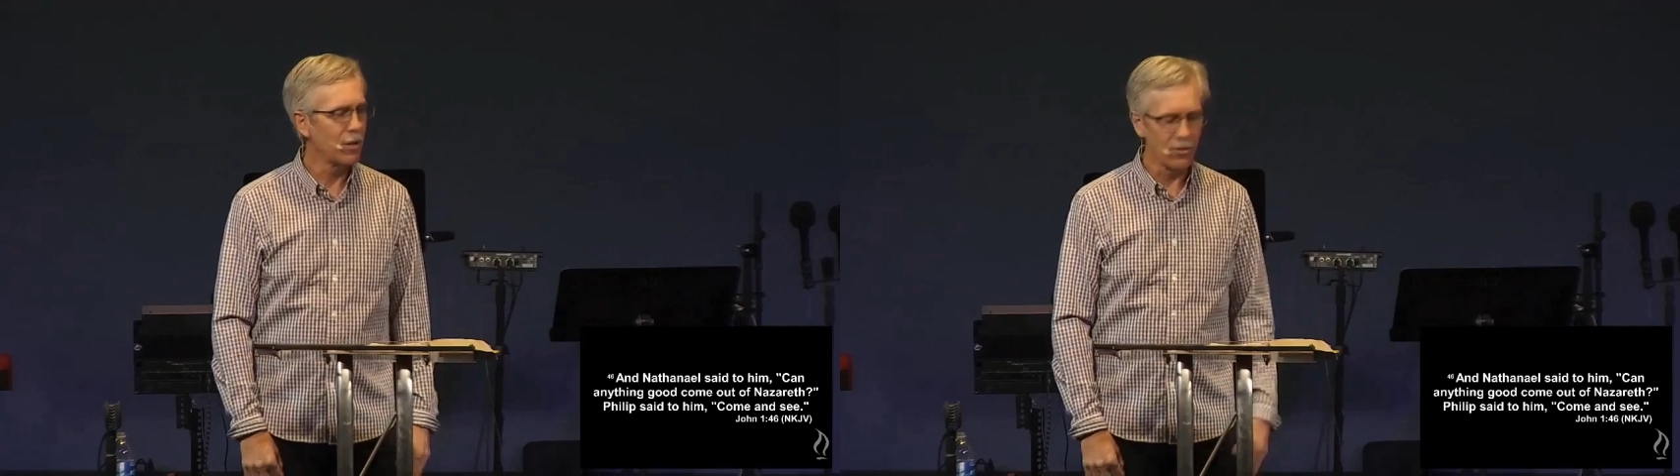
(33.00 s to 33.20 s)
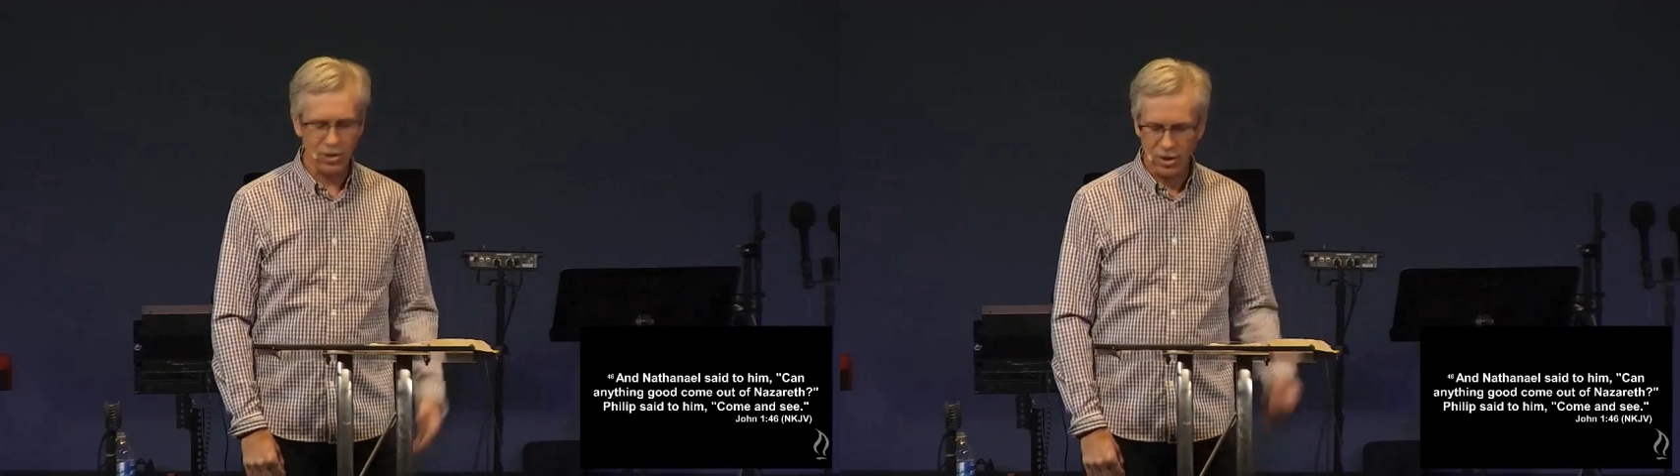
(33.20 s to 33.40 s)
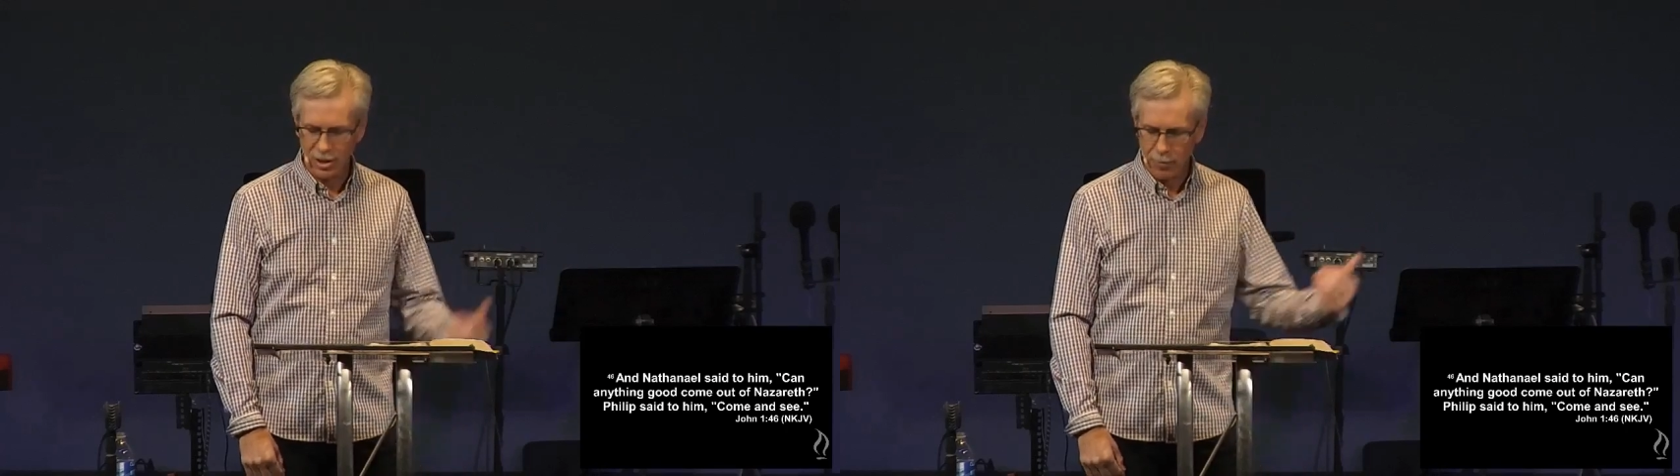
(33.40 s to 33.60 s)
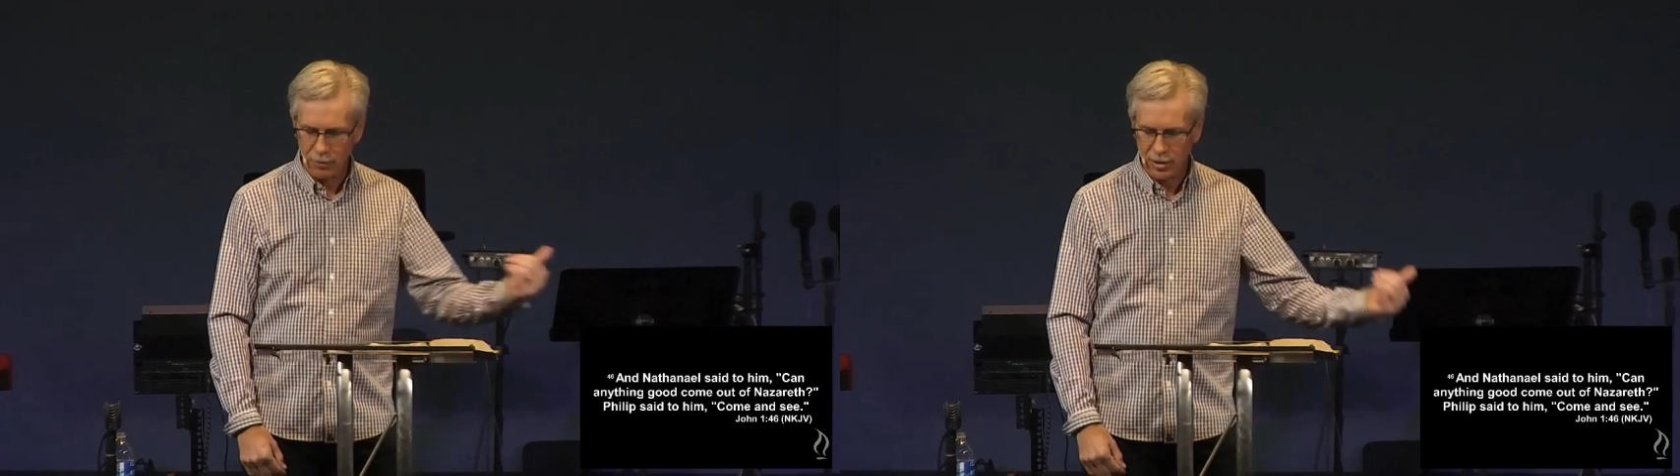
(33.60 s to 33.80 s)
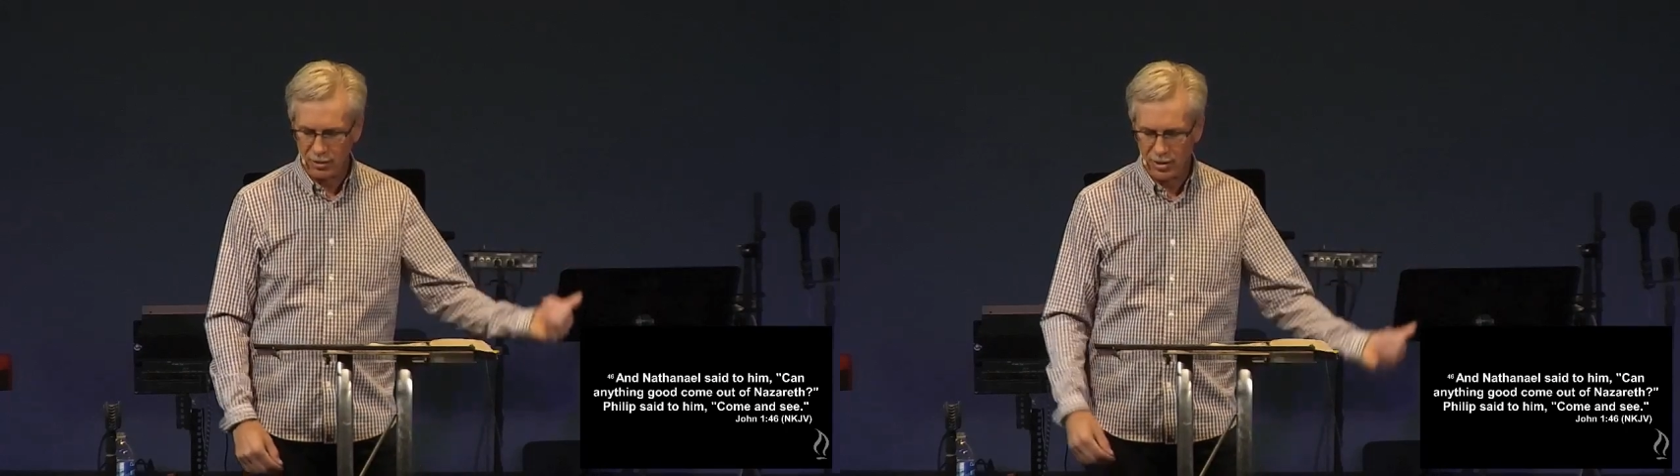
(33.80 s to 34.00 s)
You know, the
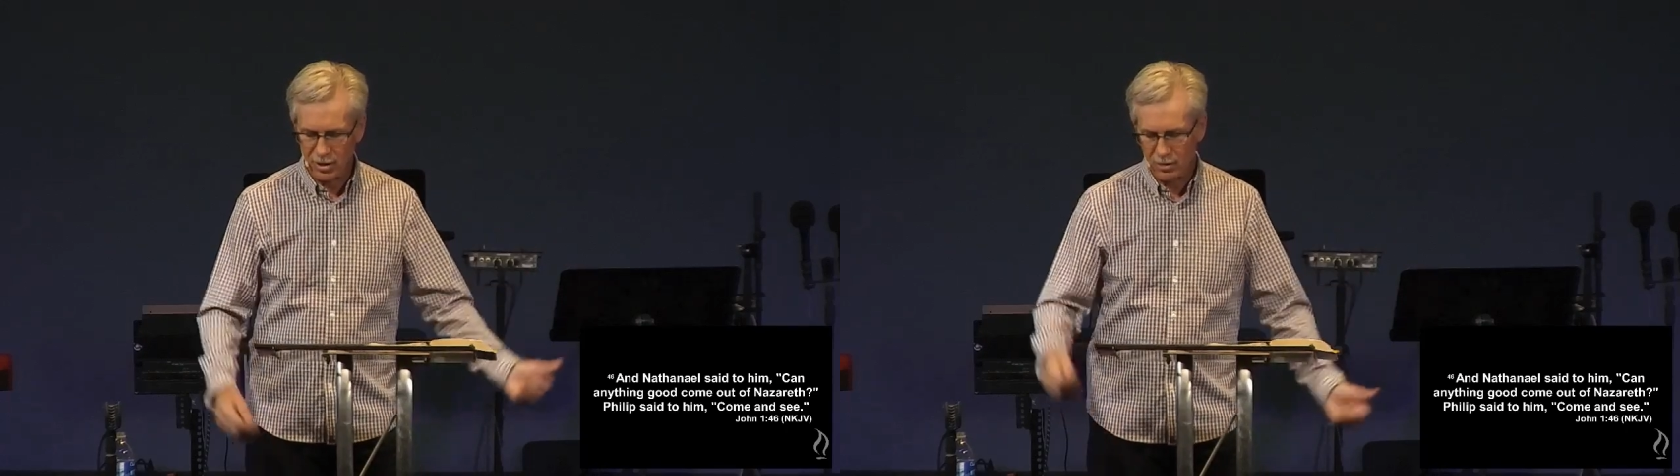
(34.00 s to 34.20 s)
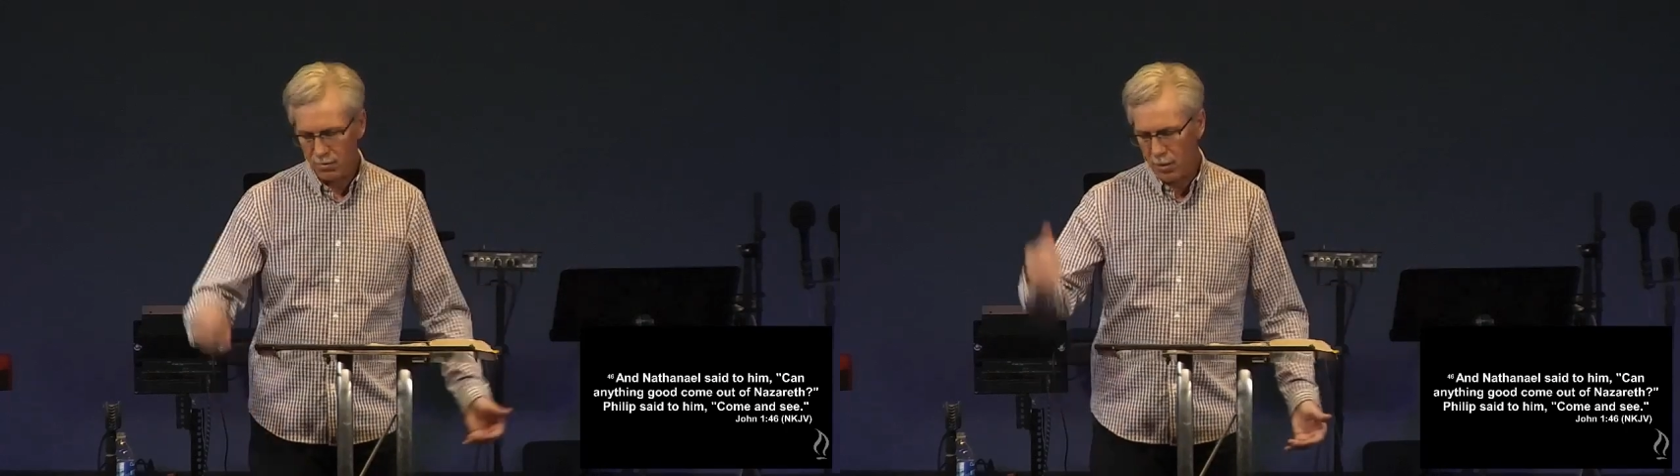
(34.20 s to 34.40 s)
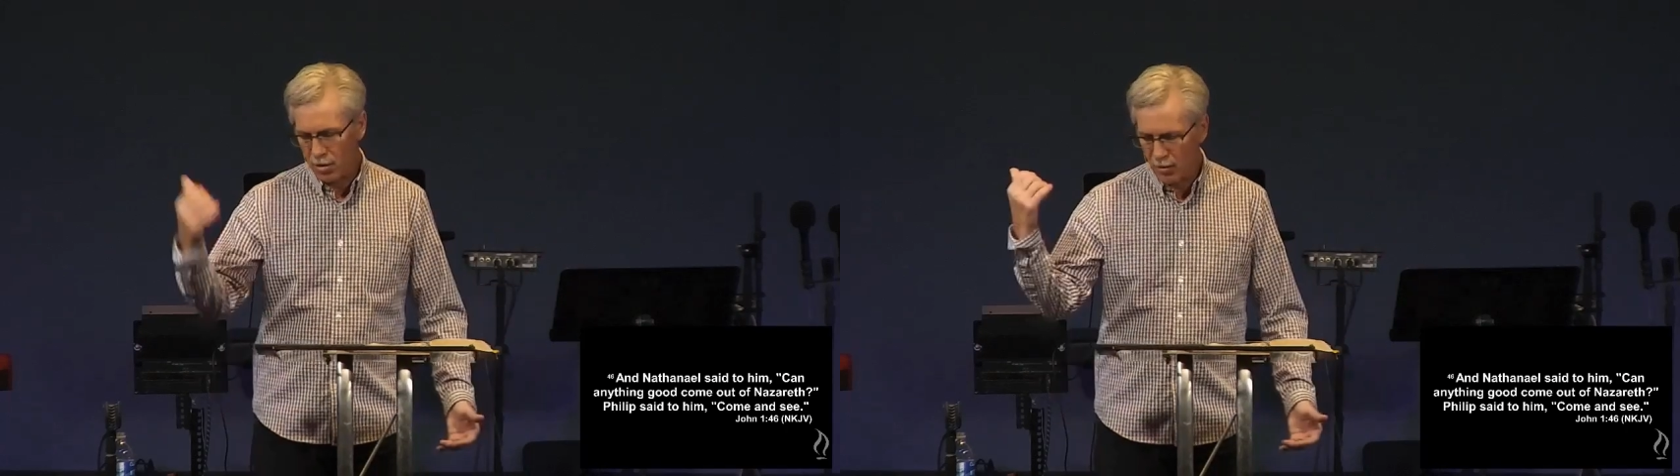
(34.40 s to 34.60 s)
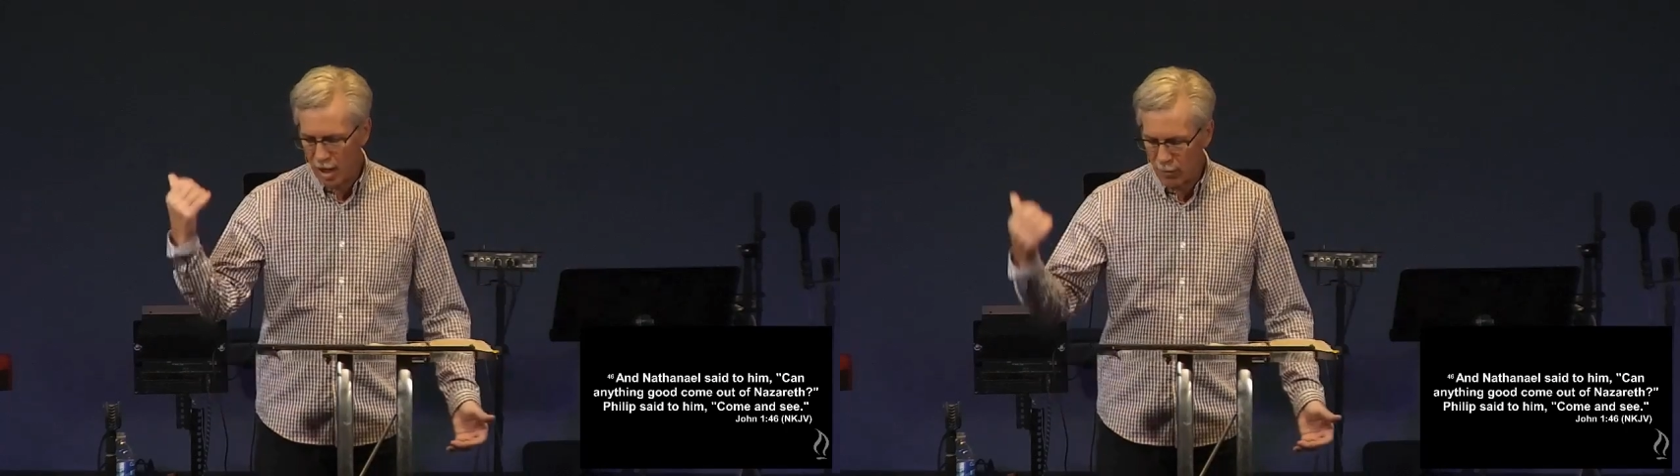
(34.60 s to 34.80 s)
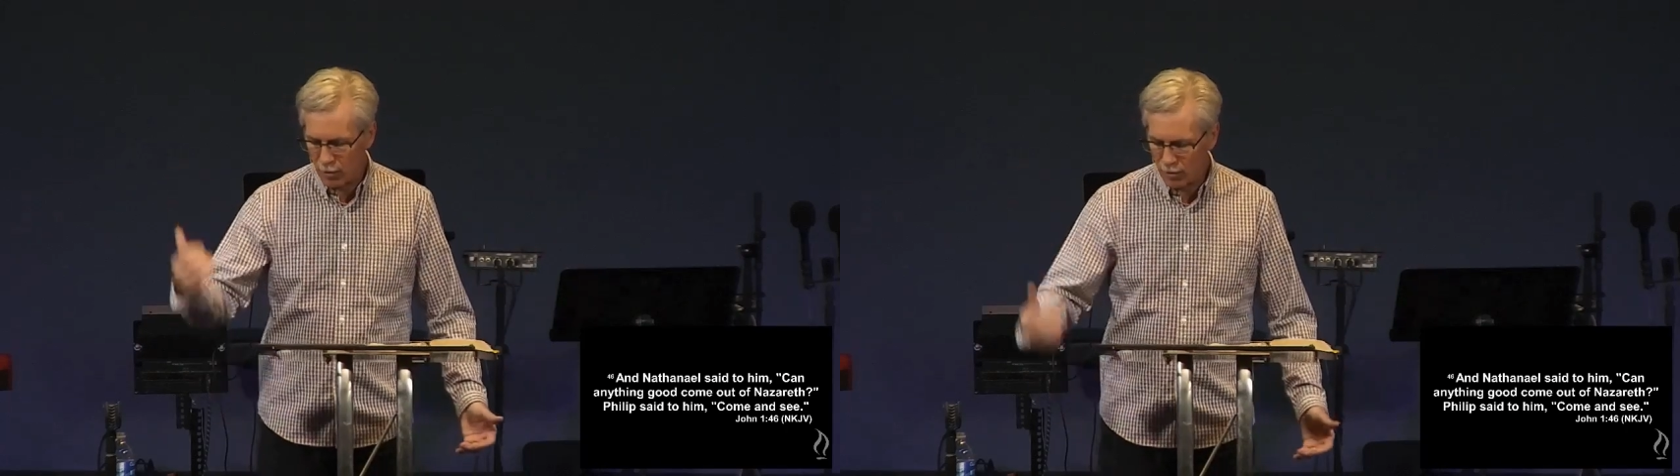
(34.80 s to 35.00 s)
skeptic that's maybe your
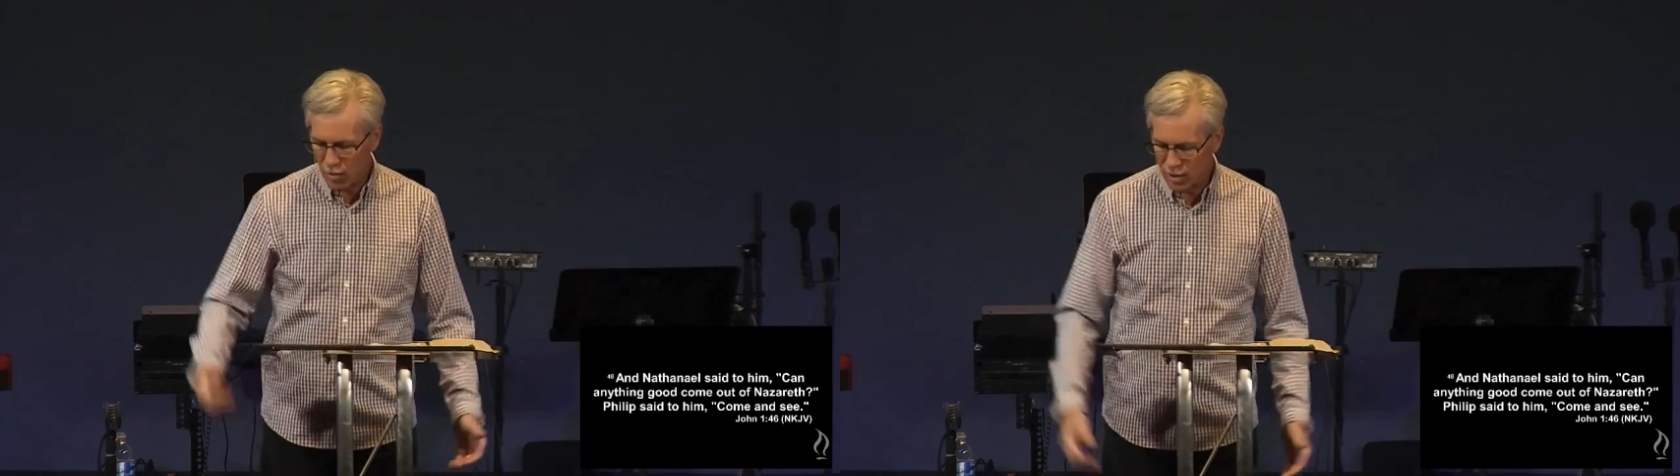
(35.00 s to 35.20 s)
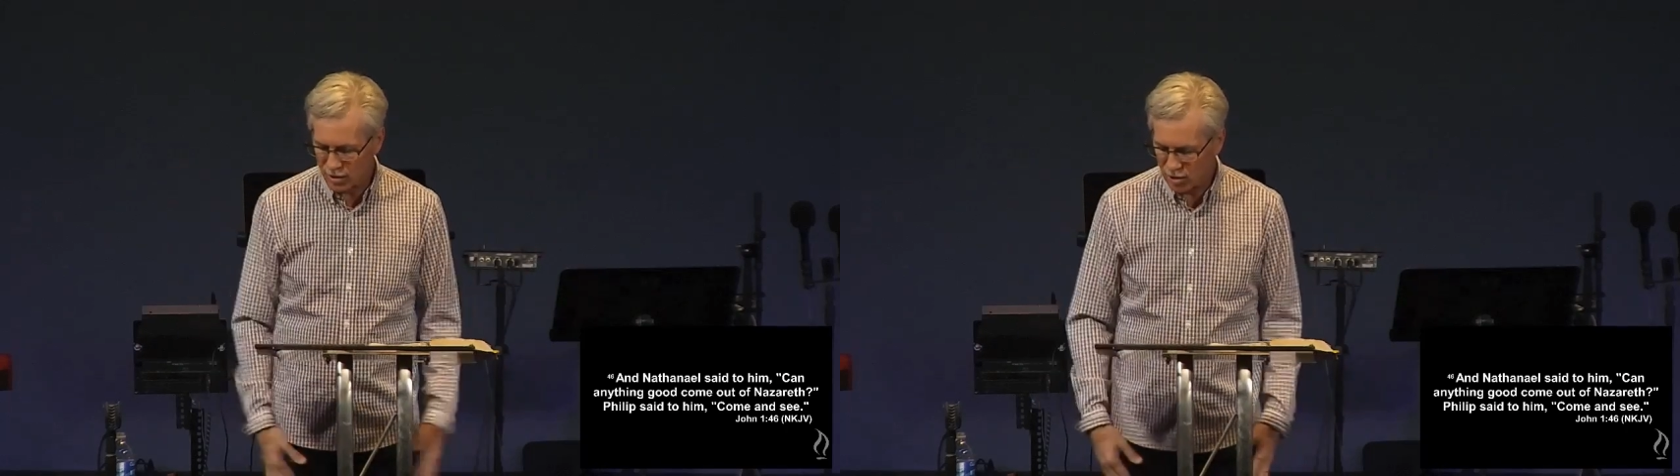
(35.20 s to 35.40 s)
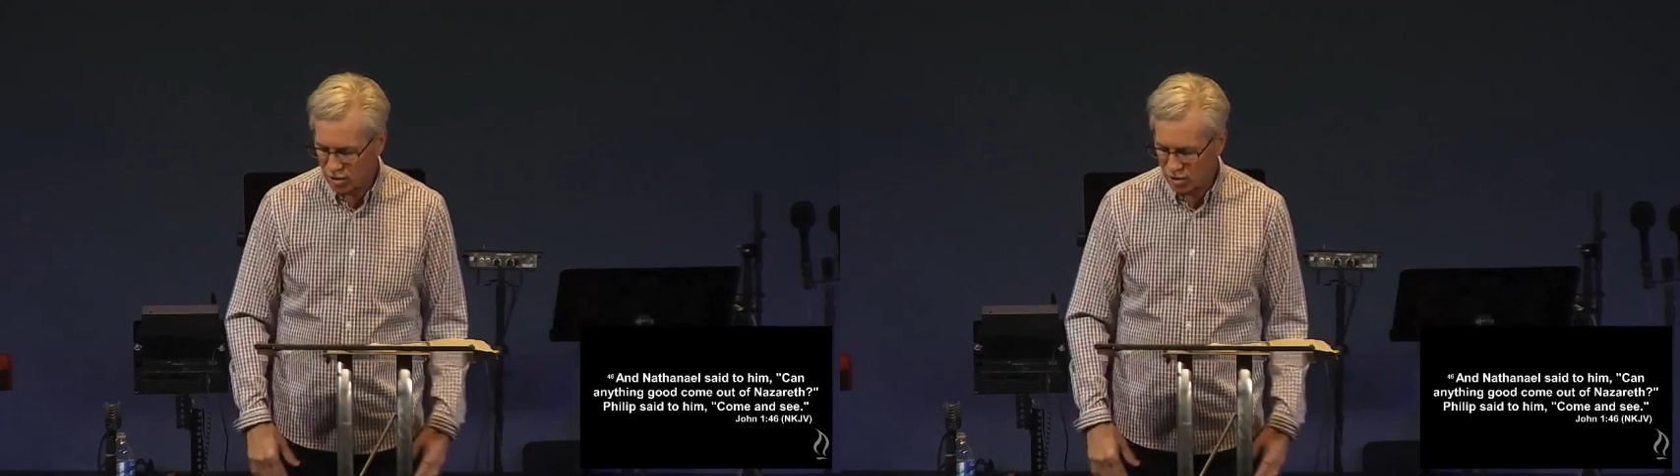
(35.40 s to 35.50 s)
neighbor across